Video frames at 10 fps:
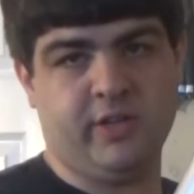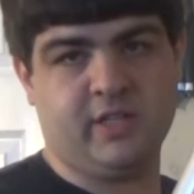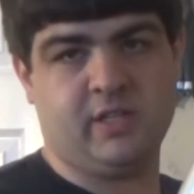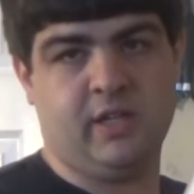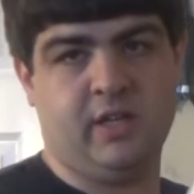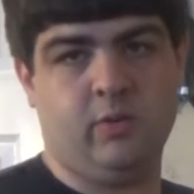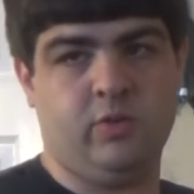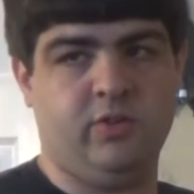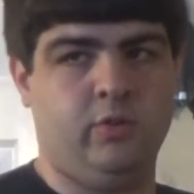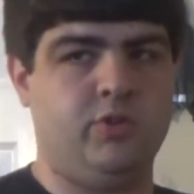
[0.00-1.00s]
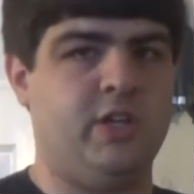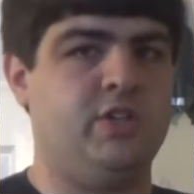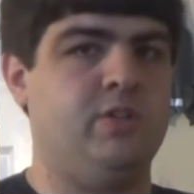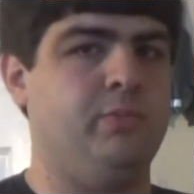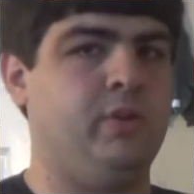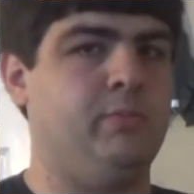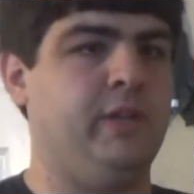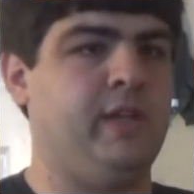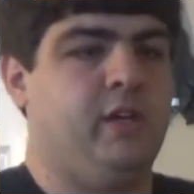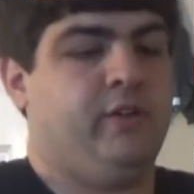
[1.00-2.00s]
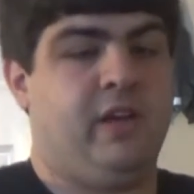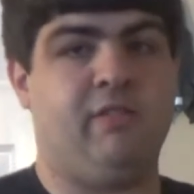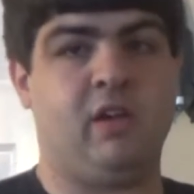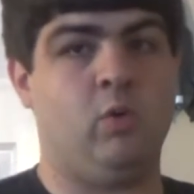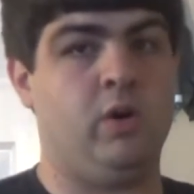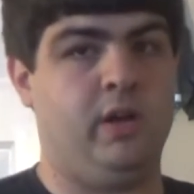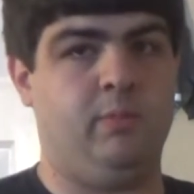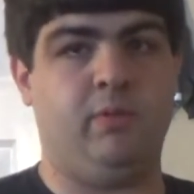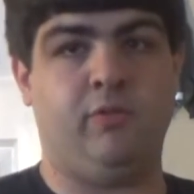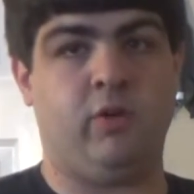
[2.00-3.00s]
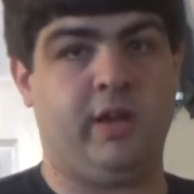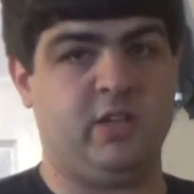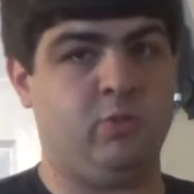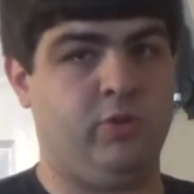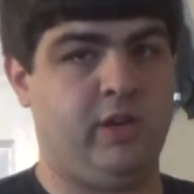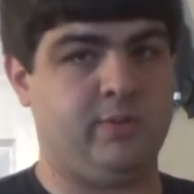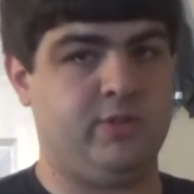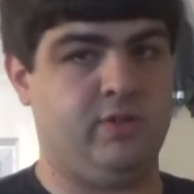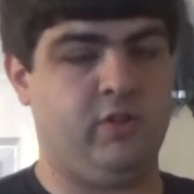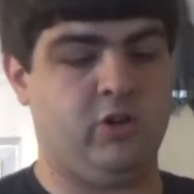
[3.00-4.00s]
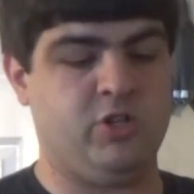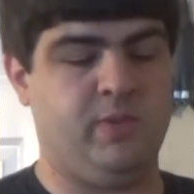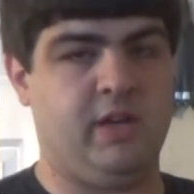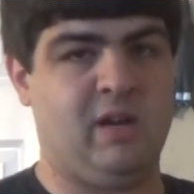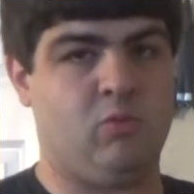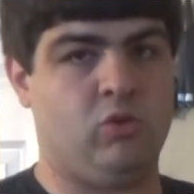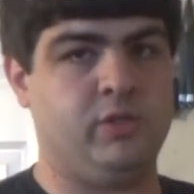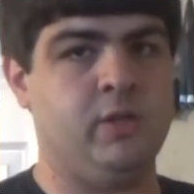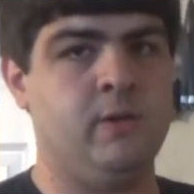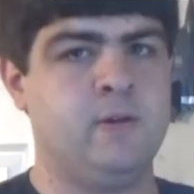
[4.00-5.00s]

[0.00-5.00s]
discs in it to change the blade color to anything I wanted before I explored the options of the RGB and Emerald.